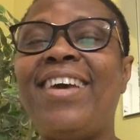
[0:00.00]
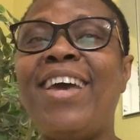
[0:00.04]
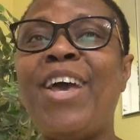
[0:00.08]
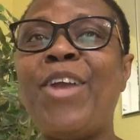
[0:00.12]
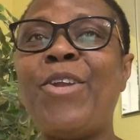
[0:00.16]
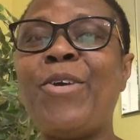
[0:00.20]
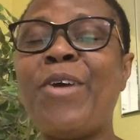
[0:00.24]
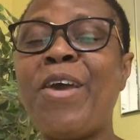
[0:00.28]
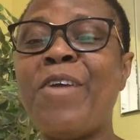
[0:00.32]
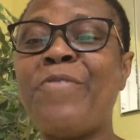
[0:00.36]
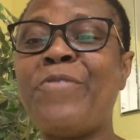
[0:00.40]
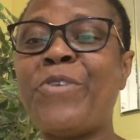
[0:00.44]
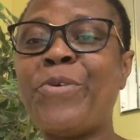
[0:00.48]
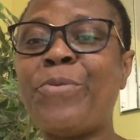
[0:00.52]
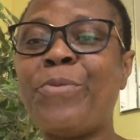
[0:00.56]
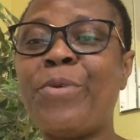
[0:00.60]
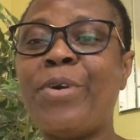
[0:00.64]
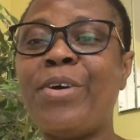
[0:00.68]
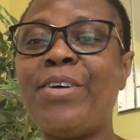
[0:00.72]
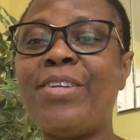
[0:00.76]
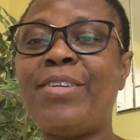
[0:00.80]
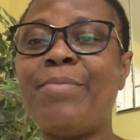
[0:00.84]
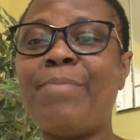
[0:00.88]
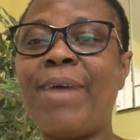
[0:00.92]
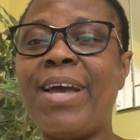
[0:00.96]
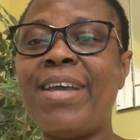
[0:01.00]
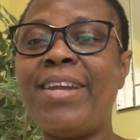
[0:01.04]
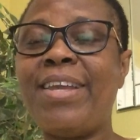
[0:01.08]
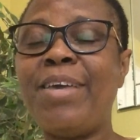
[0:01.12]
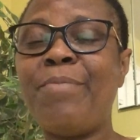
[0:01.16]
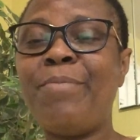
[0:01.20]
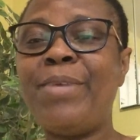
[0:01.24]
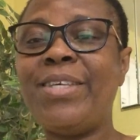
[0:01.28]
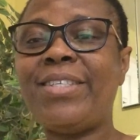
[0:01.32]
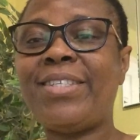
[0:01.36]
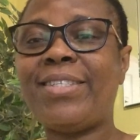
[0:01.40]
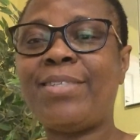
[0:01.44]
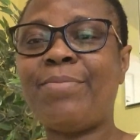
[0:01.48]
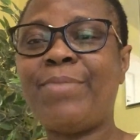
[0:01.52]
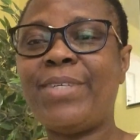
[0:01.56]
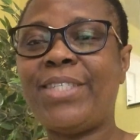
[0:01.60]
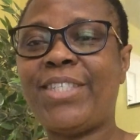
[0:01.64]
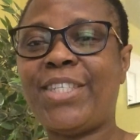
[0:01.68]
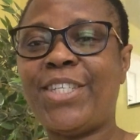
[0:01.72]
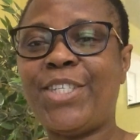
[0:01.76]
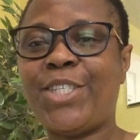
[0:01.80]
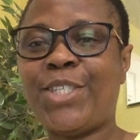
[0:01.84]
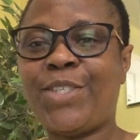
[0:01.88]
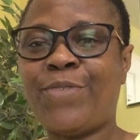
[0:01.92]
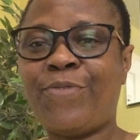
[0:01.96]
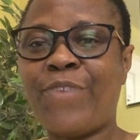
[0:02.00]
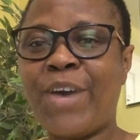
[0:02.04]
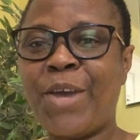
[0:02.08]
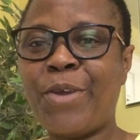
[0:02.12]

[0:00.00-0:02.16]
Hello everyone, my name is Mrs.